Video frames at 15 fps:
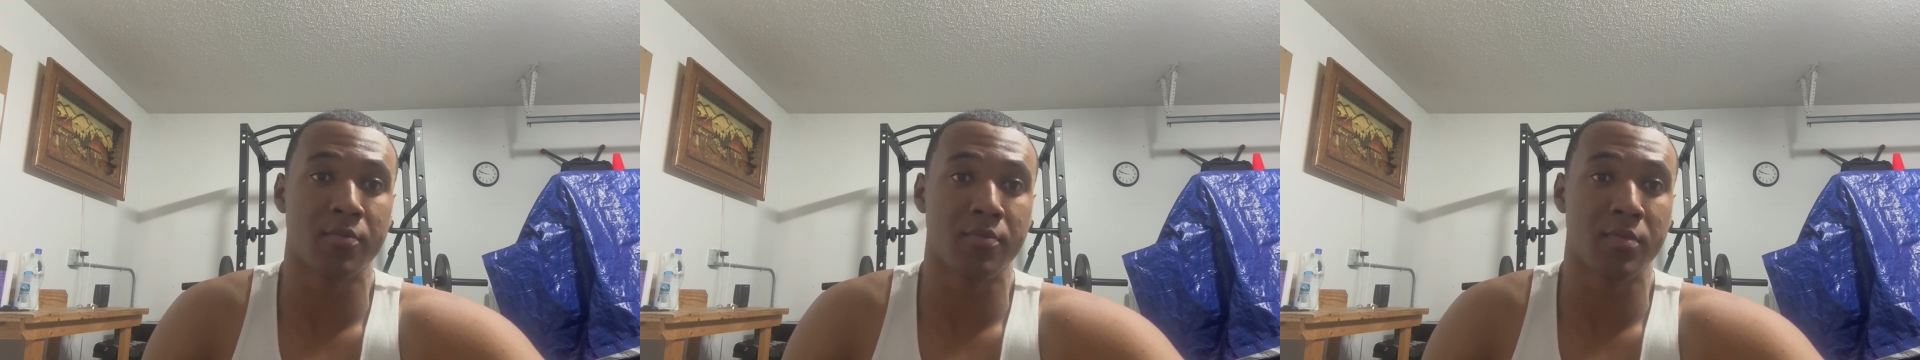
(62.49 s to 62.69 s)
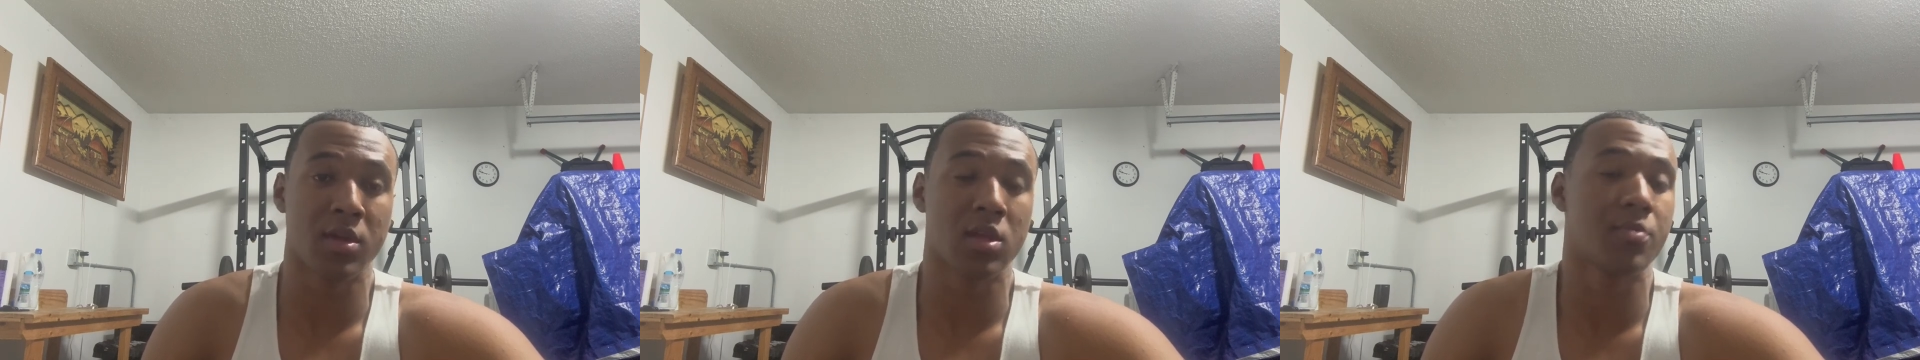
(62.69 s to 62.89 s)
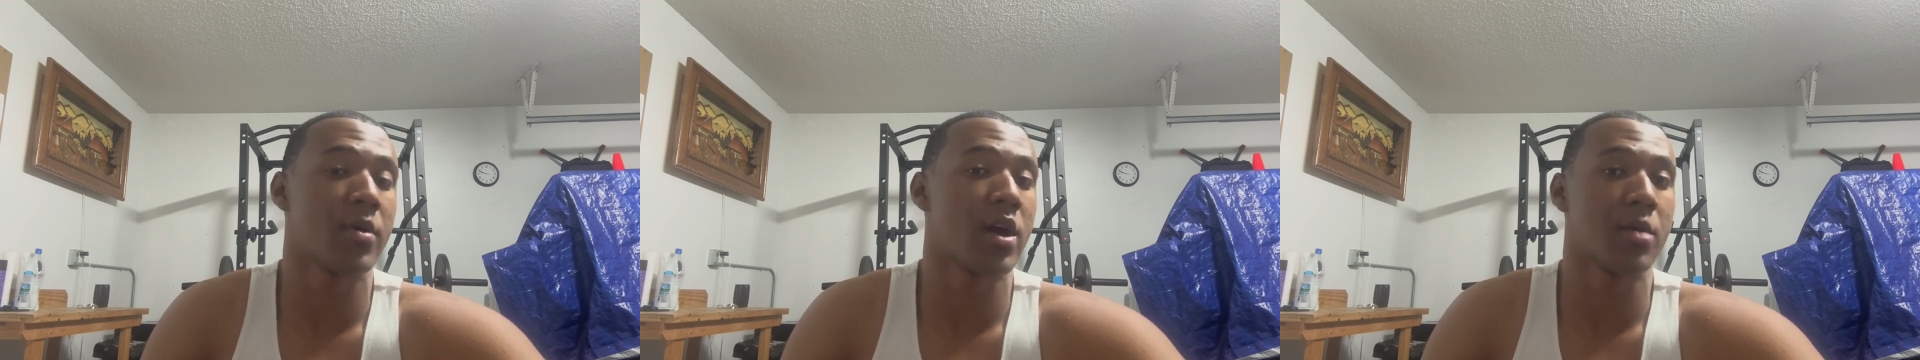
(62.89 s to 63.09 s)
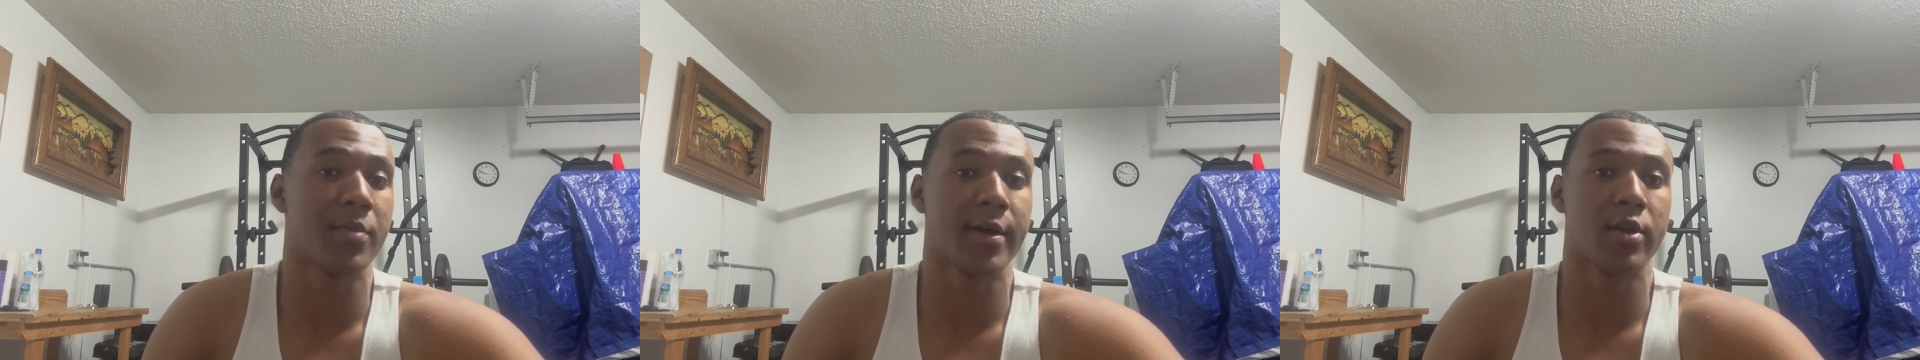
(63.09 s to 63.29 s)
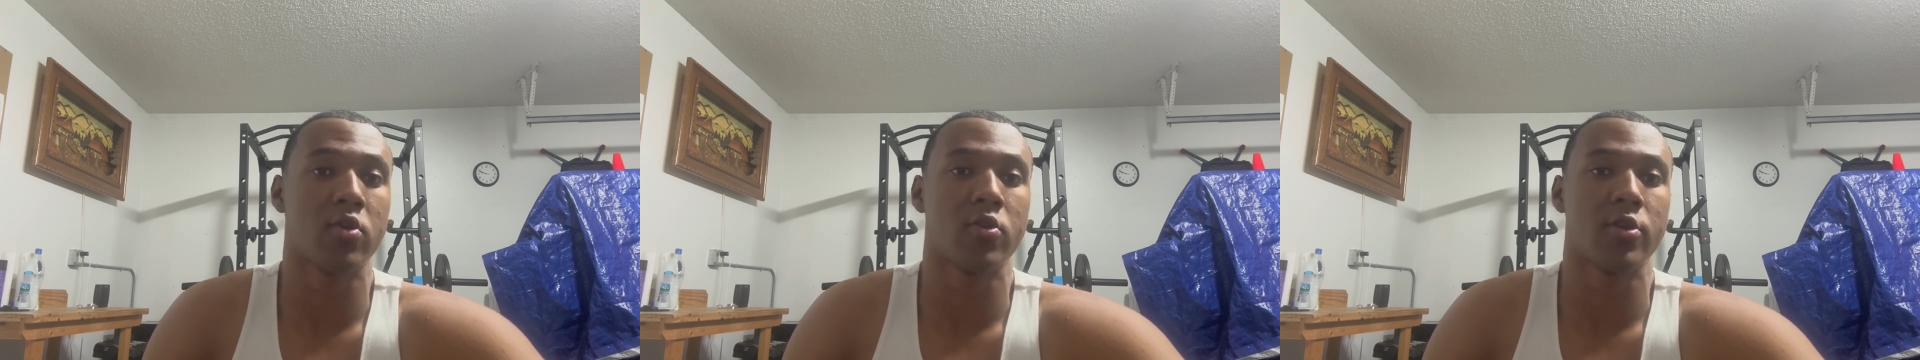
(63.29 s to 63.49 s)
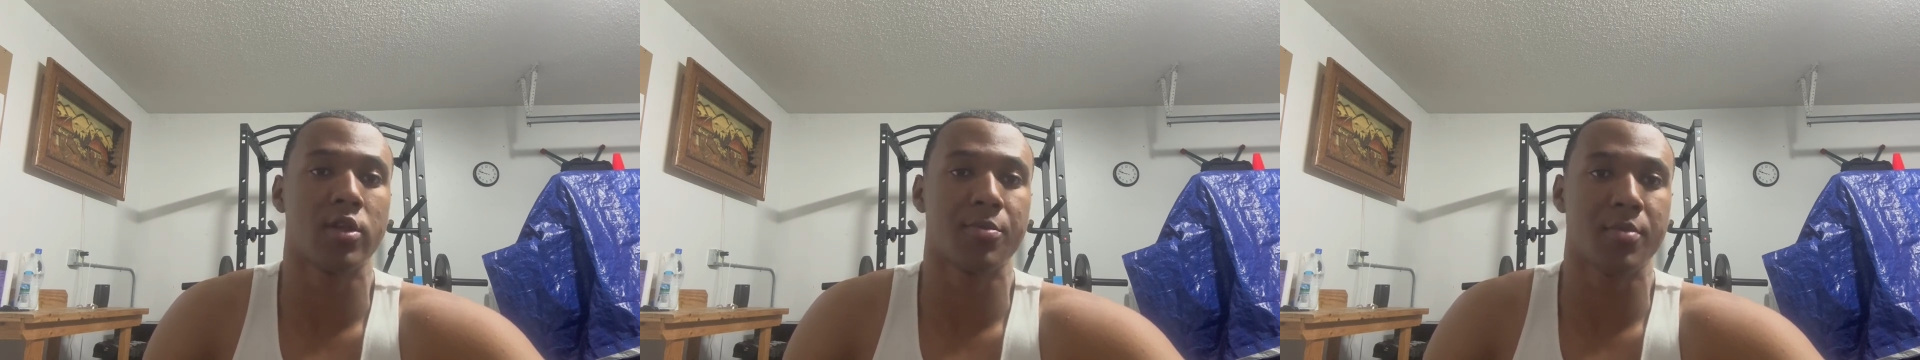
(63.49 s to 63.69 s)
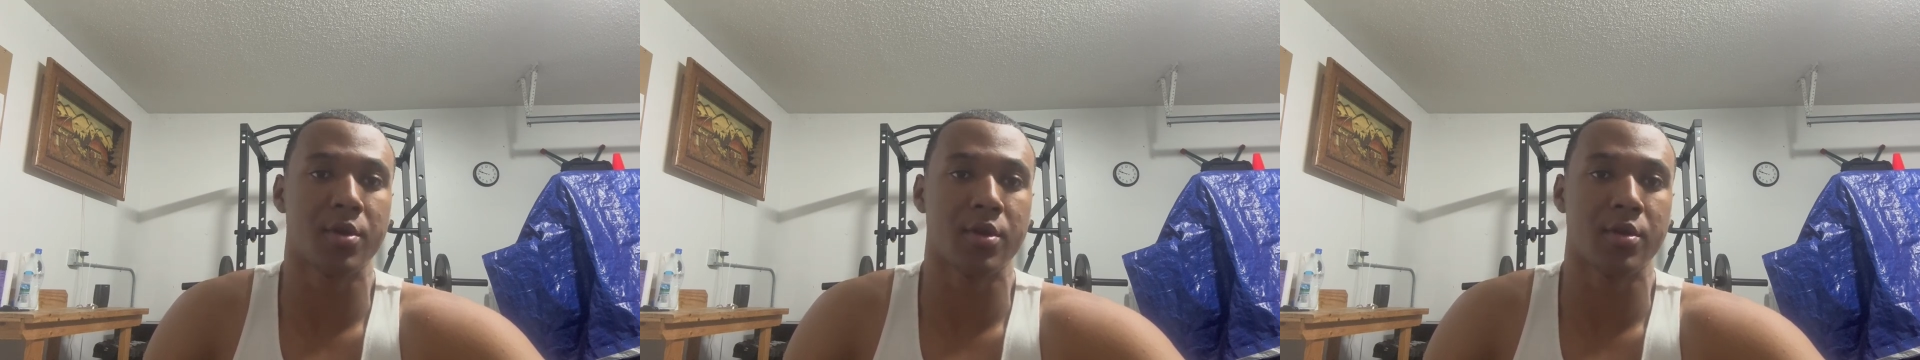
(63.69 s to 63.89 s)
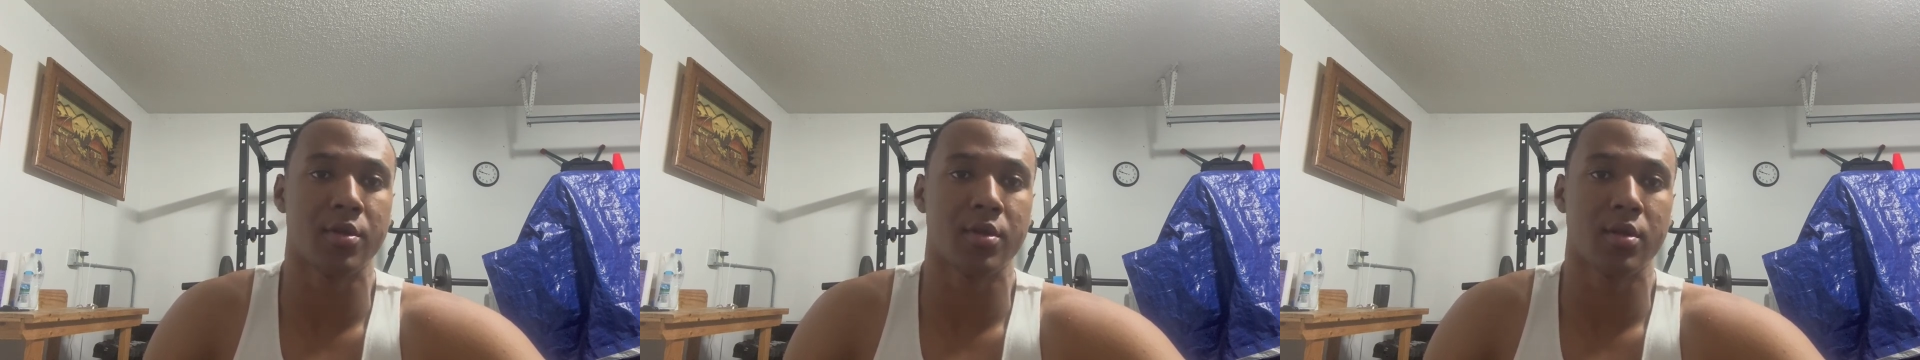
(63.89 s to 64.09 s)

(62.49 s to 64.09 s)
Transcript: be inspired by the Holy Spirit.